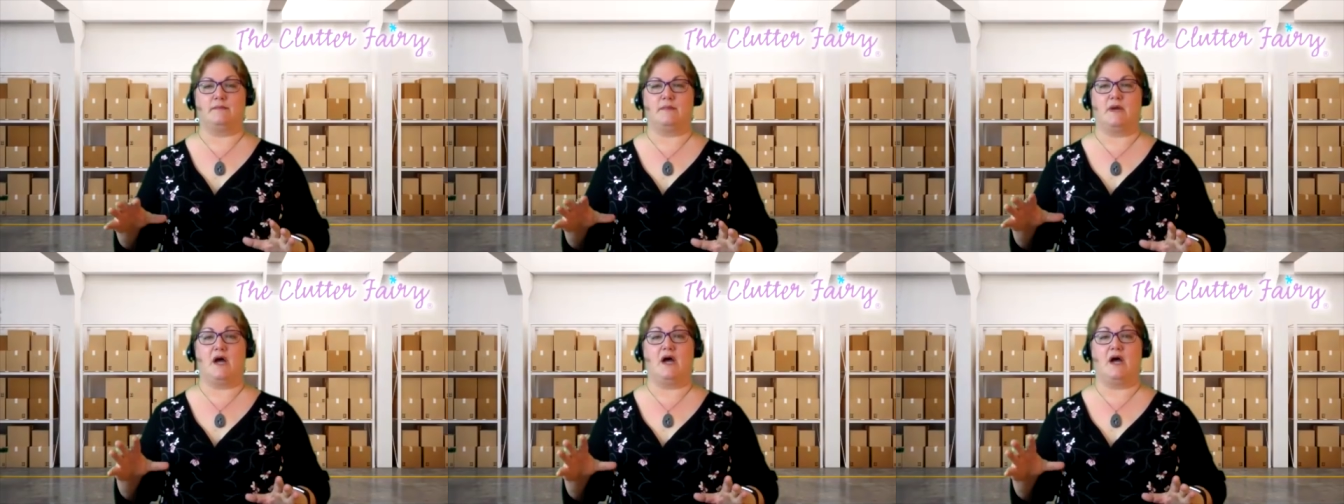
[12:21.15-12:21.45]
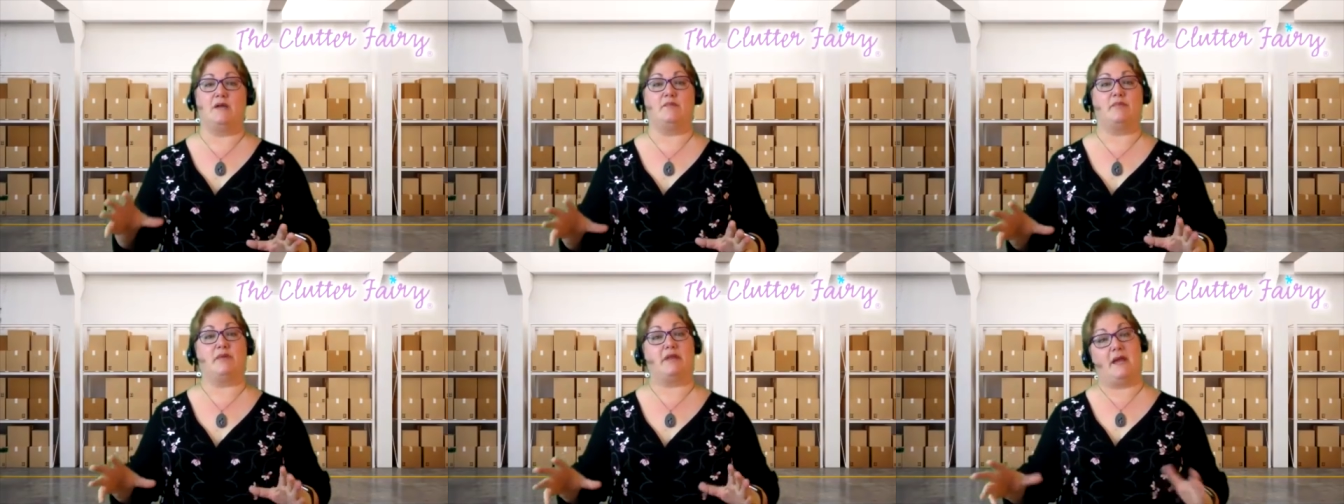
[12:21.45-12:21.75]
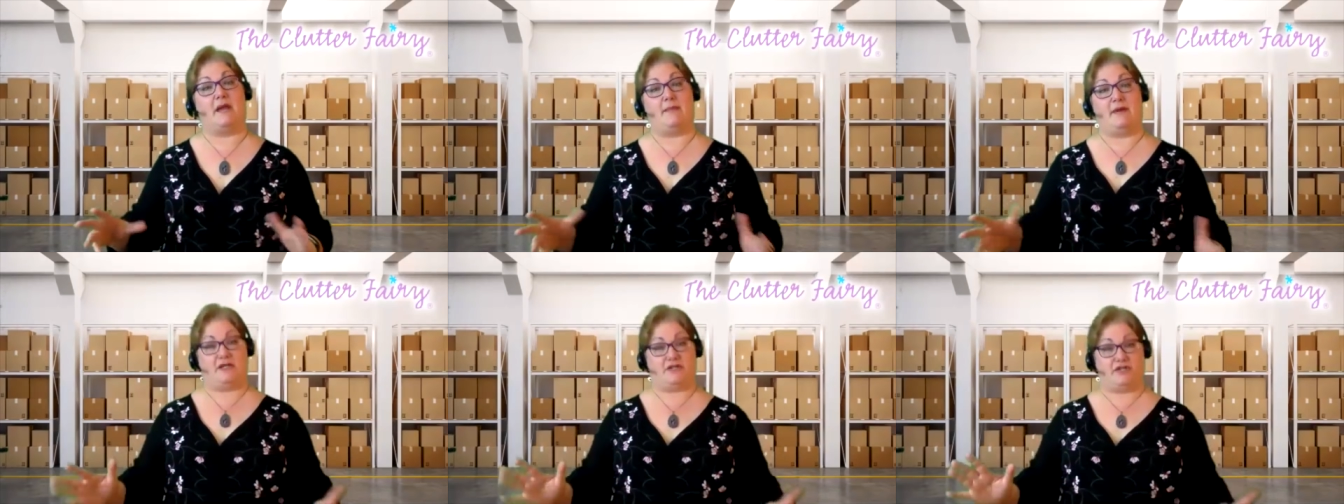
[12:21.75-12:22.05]

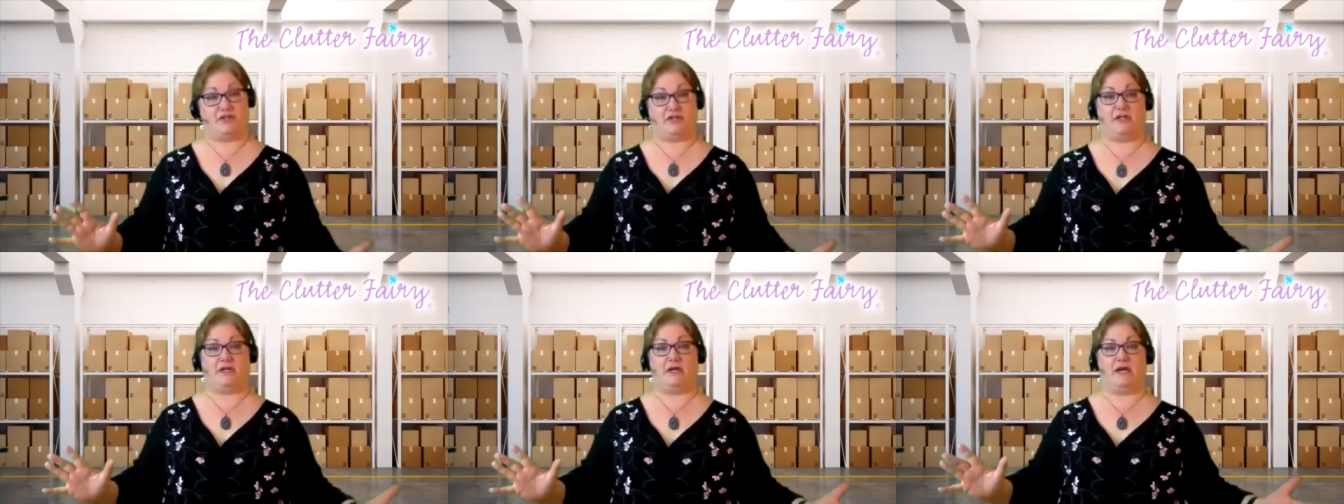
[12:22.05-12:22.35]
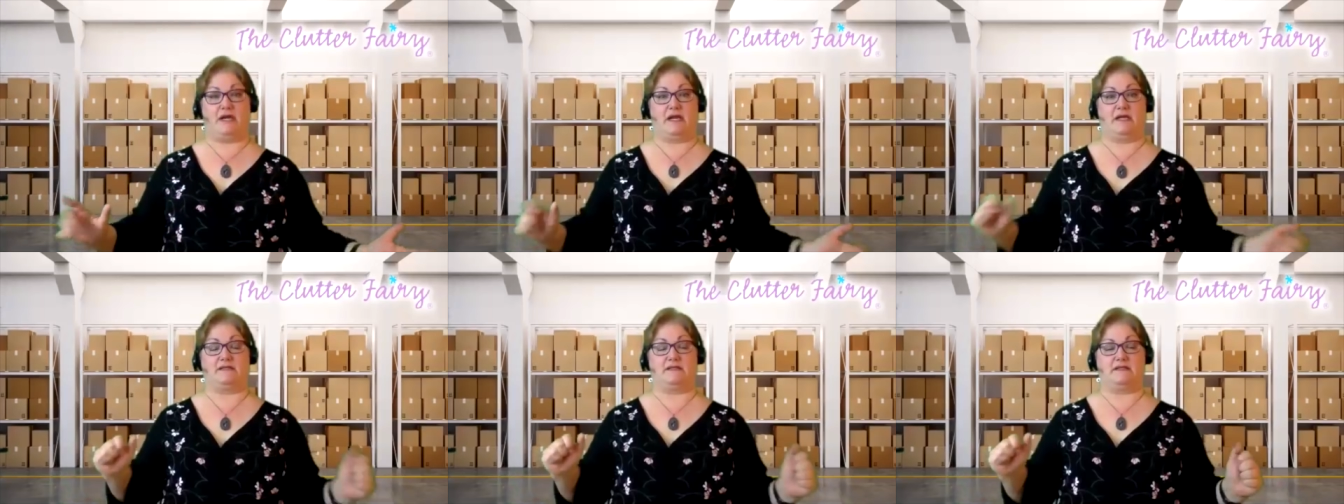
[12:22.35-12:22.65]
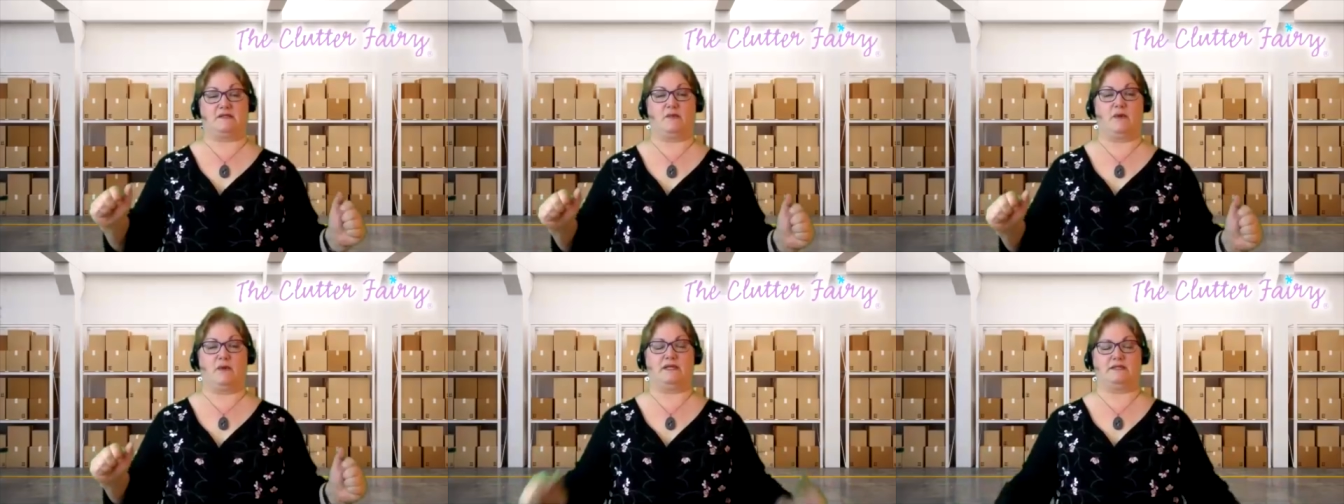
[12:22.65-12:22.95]
unblemished, I guess is
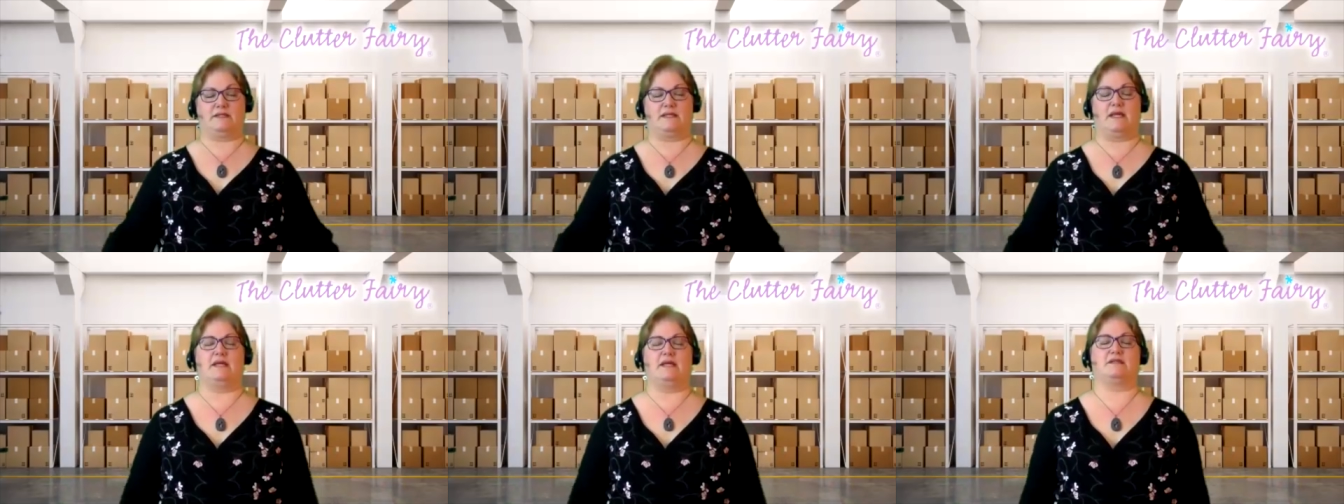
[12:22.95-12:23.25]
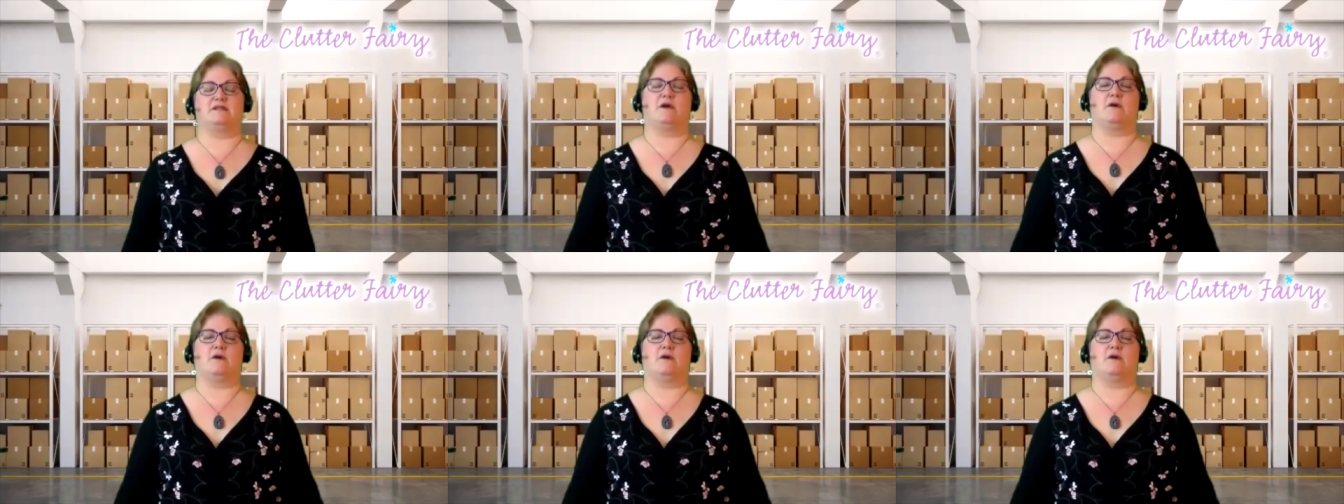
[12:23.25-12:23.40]
the way to say it.